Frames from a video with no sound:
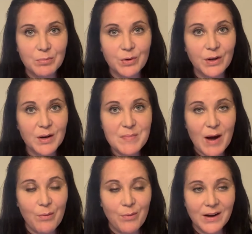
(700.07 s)
more
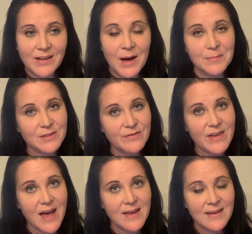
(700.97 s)
about what comes of
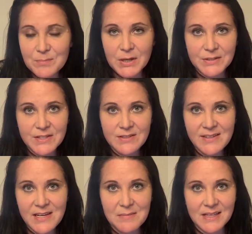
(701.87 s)
that.
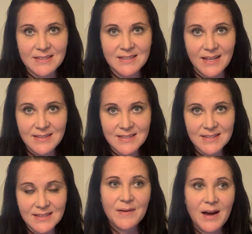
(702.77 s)
Personally, it makes
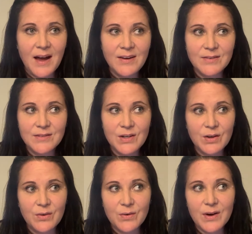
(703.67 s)
sense. I don't
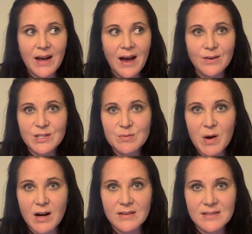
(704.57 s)
know how
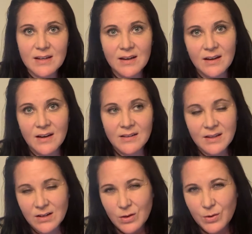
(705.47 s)
smart a
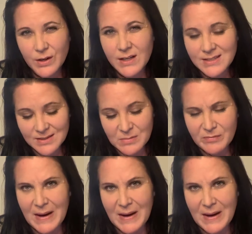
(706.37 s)
little organism of